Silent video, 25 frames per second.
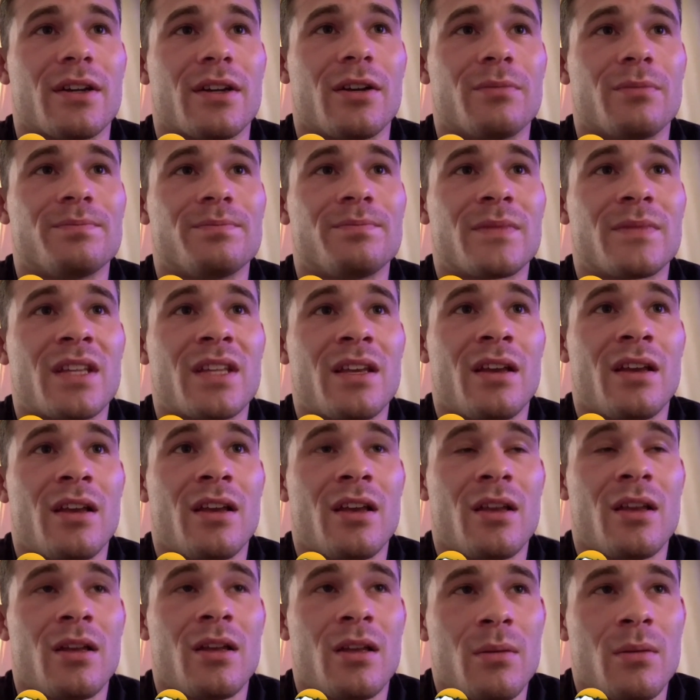um,
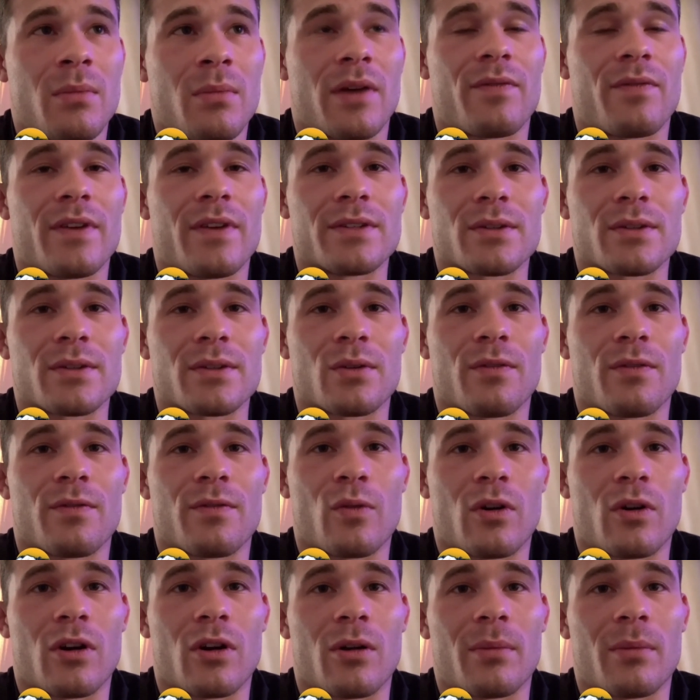my physical
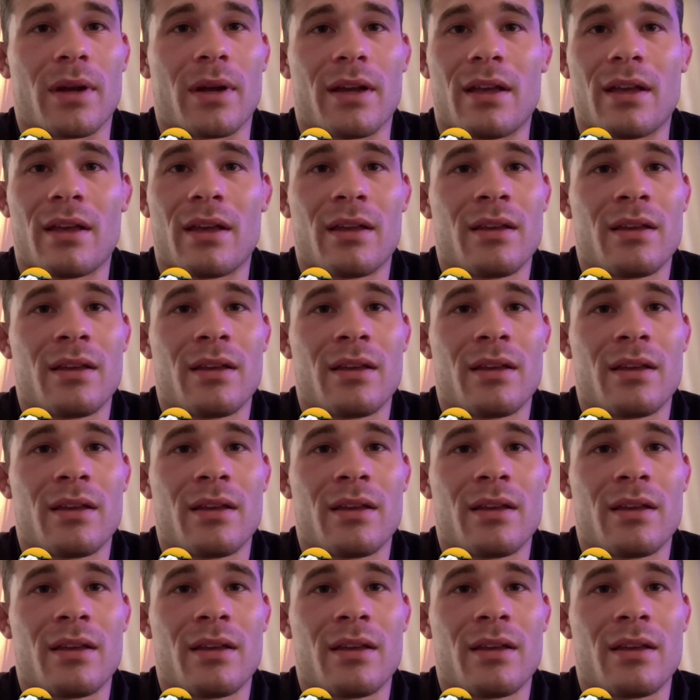form. I,